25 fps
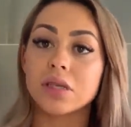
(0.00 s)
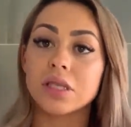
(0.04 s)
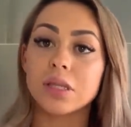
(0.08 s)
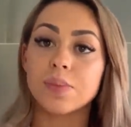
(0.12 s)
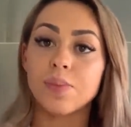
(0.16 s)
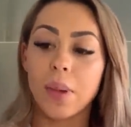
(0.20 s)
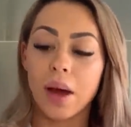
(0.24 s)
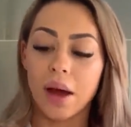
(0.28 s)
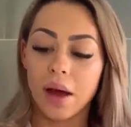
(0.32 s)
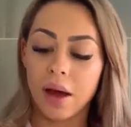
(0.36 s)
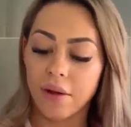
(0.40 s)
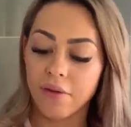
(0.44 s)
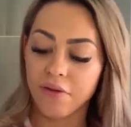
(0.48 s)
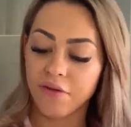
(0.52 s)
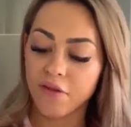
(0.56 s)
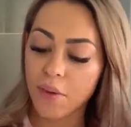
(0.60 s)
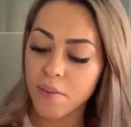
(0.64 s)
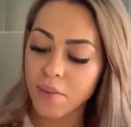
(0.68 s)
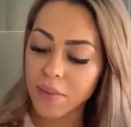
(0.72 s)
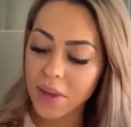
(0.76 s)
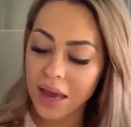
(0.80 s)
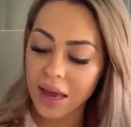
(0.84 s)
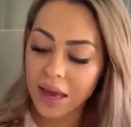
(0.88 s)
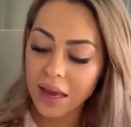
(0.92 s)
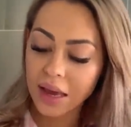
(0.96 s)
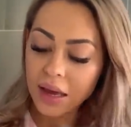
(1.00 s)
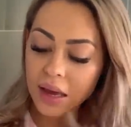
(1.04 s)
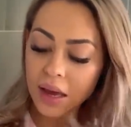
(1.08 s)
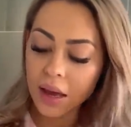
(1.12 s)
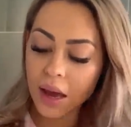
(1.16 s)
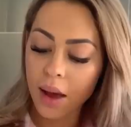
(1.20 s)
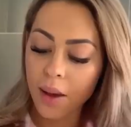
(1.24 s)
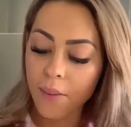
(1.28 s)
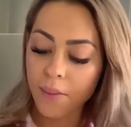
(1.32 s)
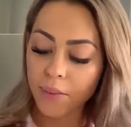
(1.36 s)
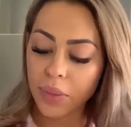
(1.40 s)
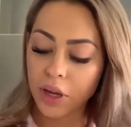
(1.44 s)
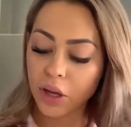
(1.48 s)
But for me,
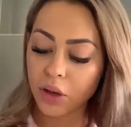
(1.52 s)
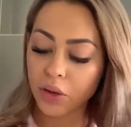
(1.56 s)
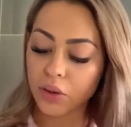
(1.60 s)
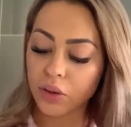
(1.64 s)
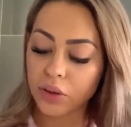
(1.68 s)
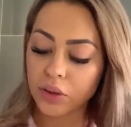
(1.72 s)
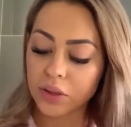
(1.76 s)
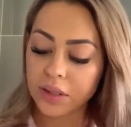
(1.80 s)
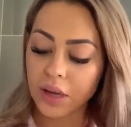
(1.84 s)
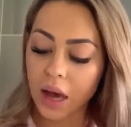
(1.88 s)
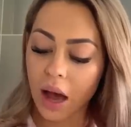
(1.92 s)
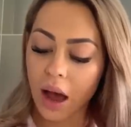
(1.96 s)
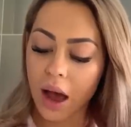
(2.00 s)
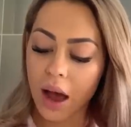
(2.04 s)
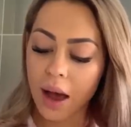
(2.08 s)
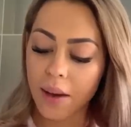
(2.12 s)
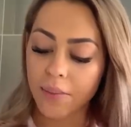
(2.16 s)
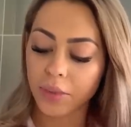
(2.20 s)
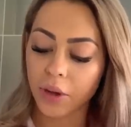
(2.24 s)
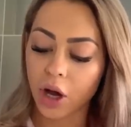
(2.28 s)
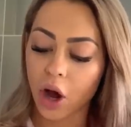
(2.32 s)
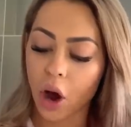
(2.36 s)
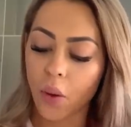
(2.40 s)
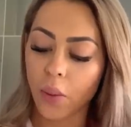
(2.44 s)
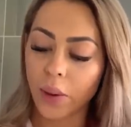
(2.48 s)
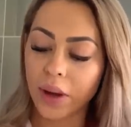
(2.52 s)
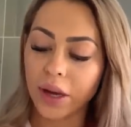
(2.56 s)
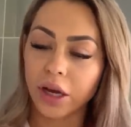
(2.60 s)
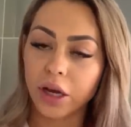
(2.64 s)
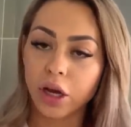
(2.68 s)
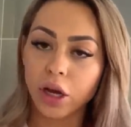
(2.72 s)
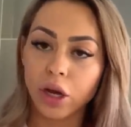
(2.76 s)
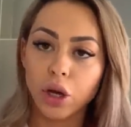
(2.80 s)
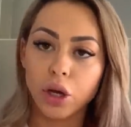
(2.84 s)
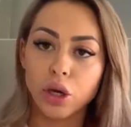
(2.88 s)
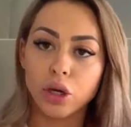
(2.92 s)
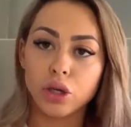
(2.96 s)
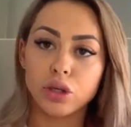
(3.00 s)
because I'm going
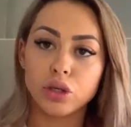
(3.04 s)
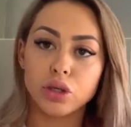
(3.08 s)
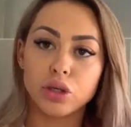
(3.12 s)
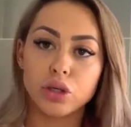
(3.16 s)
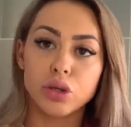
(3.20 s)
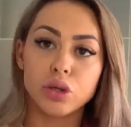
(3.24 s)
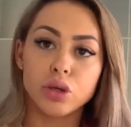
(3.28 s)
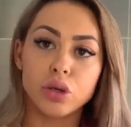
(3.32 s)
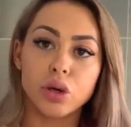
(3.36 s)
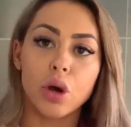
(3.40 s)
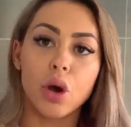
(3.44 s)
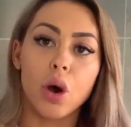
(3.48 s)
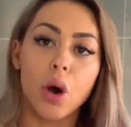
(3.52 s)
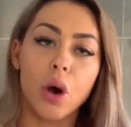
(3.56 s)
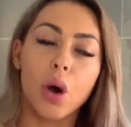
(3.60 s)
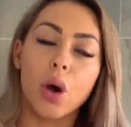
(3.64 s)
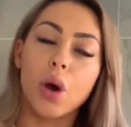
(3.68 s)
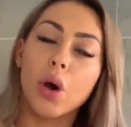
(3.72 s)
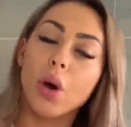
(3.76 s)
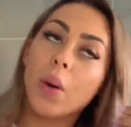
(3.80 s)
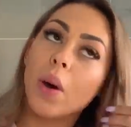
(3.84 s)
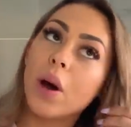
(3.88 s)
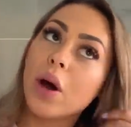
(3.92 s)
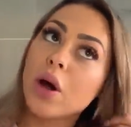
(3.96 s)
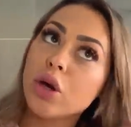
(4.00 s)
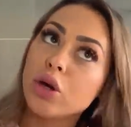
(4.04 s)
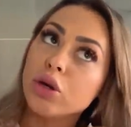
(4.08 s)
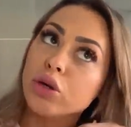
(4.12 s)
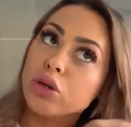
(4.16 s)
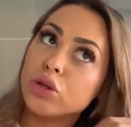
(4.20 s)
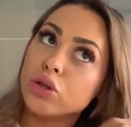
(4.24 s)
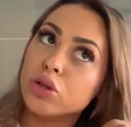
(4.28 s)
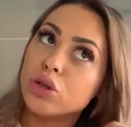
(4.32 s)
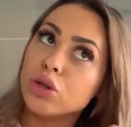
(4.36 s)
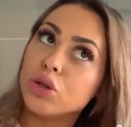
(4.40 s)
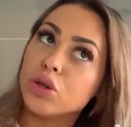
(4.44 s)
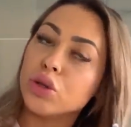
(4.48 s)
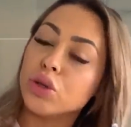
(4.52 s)
to go
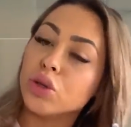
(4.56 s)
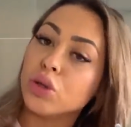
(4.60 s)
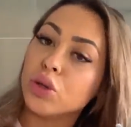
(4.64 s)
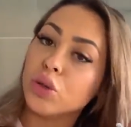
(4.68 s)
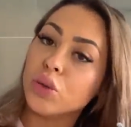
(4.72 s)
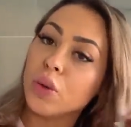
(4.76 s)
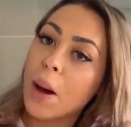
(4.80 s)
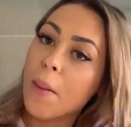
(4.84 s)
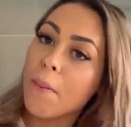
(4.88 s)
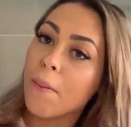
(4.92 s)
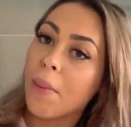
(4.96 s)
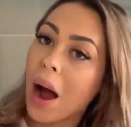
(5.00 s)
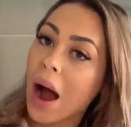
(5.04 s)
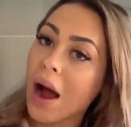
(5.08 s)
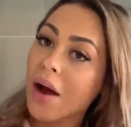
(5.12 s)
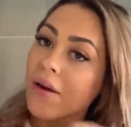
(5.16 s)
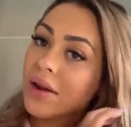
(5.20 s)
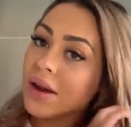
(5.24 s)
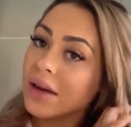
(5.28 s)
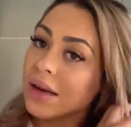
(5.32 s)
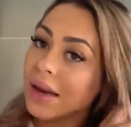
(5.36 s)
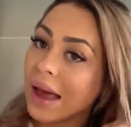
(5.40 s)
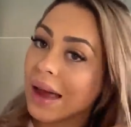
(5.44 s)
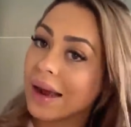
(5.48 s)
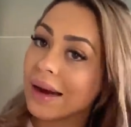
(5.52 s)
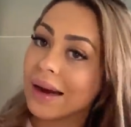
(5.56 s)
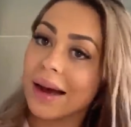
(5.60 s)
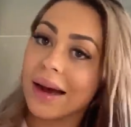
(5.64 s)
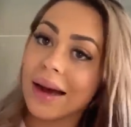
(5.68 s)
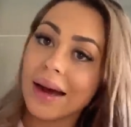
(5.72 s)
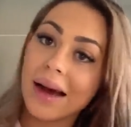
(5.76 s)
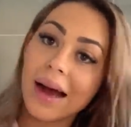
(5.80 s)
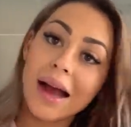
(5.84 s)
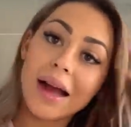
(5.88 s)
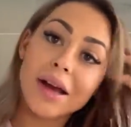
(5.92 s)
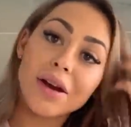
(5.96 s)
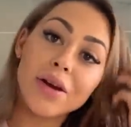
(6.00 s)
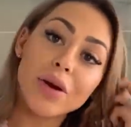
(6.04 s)
to Byron later,
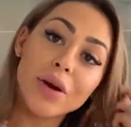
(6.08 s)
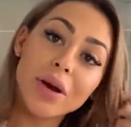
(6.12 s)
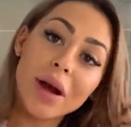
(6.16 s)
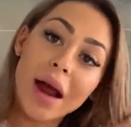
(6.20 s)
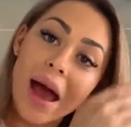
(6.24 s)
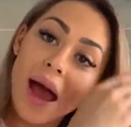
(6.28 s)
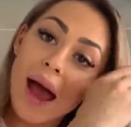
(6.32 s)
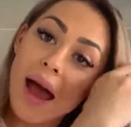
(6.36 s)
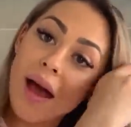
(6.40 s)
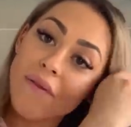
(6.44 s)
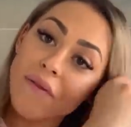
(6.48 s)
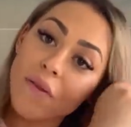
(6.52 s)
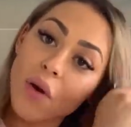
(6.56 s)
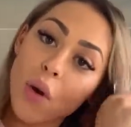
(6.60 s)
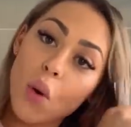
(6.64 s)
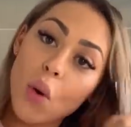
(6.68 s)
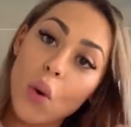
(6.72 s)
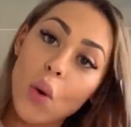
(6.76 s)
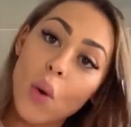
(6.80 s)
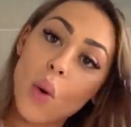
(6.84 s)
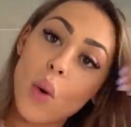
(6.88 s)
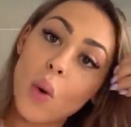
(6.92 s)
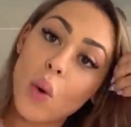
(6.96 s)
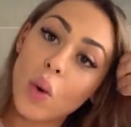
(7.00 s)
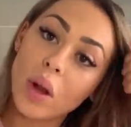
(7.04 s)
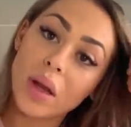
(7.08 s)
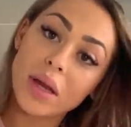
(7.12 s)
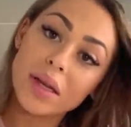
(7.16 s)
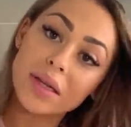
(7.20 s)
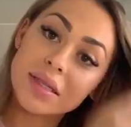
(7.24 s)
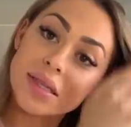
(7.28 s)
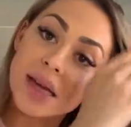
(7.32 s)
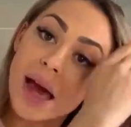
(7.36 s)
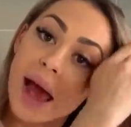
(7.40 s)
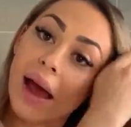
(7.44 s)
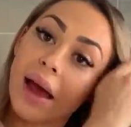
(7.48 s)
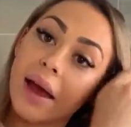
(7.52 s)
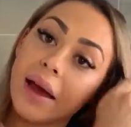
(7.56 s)
I don't have all
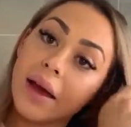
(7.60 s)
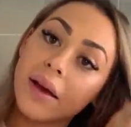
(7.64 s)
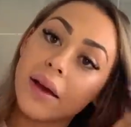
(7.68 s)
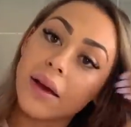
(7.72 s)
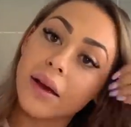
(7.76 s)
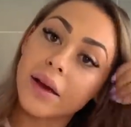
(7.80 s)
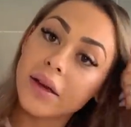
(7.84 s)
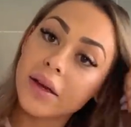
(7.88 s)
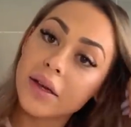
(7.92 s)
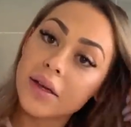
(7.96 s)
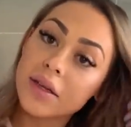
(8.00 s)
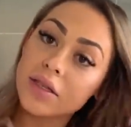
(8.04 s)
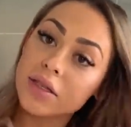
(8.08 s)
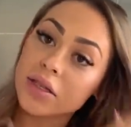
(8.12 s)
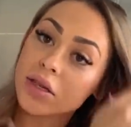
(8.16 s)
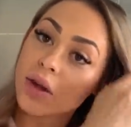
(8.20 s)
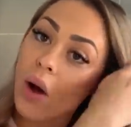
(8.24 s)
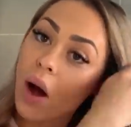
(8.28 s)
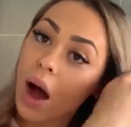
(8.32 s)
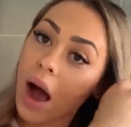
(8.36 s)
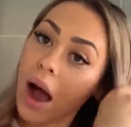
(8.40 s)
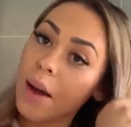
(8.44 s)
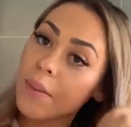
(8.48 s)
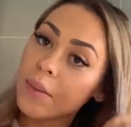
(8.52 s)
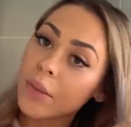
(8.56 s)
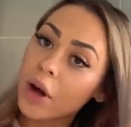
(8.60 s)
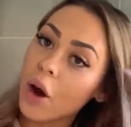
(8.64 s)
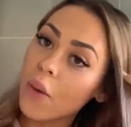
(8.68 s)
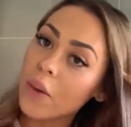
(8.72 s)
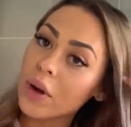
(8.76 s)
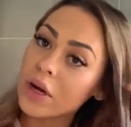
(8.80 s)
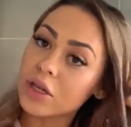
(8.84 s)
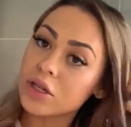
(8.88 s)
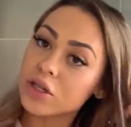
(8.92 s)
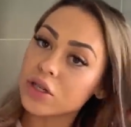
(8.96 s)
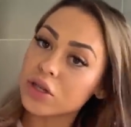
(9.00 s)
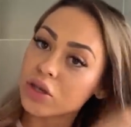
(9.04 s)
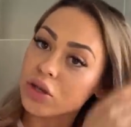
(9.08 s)
day, so I'm going
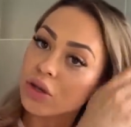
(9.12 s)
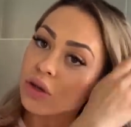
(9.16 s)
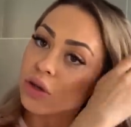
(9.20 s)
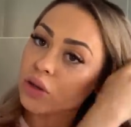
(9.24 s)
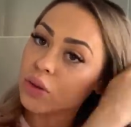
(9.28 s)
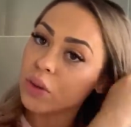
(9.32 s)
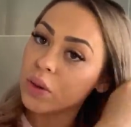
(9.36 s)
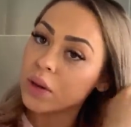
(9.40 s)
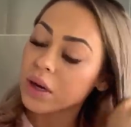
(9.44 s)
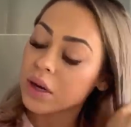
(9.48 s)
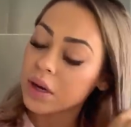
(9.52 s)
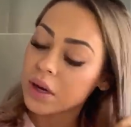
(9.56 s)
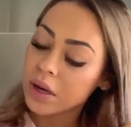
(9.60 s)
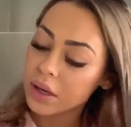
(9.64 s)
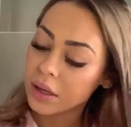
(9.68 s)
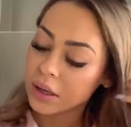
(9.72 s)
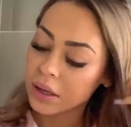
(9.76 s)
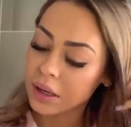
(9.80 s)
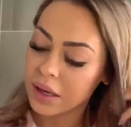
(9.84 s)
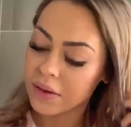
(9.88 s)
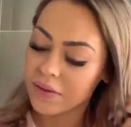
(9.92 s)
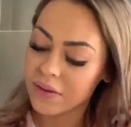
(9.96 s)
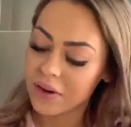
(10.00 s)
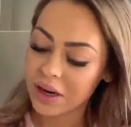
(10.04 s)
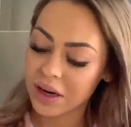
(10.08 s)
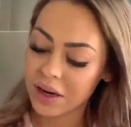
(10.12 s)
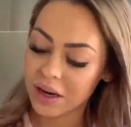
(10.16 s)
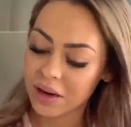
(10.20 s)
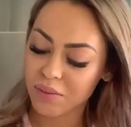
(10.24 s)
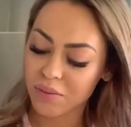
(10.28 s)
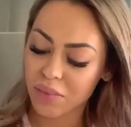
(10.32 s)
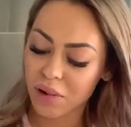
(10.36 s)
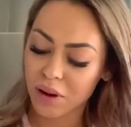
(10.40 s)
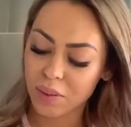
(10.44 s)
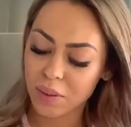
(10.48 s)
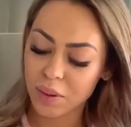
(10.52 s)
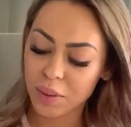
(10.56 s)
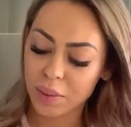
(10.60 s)
to leave it in
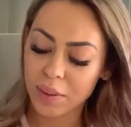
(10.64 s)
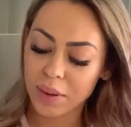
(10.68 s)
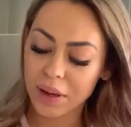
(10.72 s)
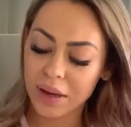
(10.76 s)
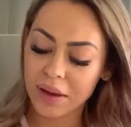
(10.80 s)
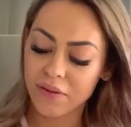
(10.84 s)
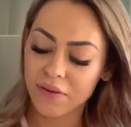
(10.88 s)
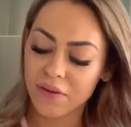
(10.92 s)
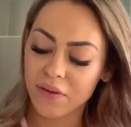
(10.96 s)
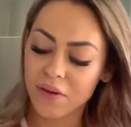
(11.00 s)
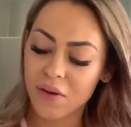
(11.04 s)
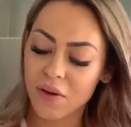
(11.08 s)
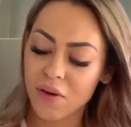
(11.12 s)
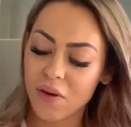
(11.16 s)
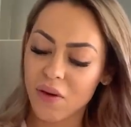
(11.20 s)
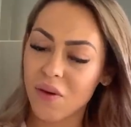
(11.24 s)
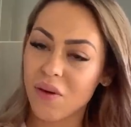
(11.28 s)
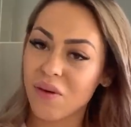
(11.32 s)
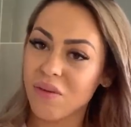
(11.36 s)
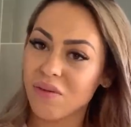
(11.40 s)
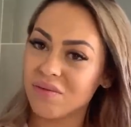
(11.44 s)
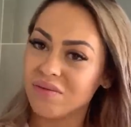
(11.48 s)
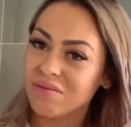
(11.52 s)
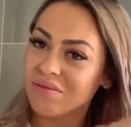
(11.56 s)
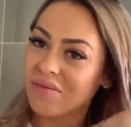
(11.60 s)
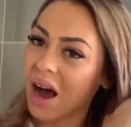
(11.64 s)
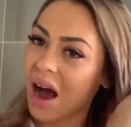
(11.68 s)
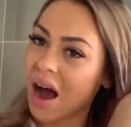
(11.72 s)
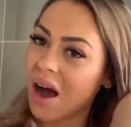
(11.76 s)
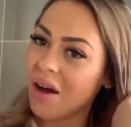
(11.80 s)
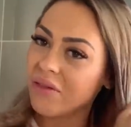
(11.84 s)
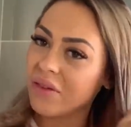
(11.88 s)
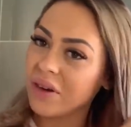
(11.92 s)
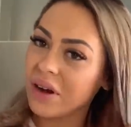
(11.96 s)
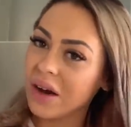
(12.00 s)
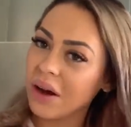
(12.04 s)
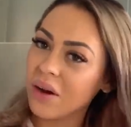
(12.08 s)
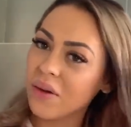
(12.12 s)
probably for half
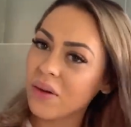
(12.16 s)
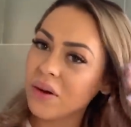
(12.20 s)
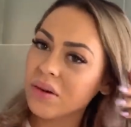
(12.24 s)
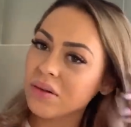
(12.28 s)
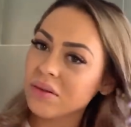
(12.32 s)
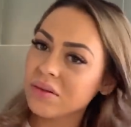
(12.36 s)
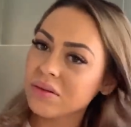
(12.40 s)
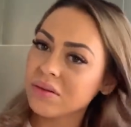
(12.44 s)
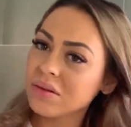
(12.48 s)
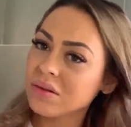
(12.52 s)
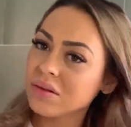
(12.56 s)
an hour,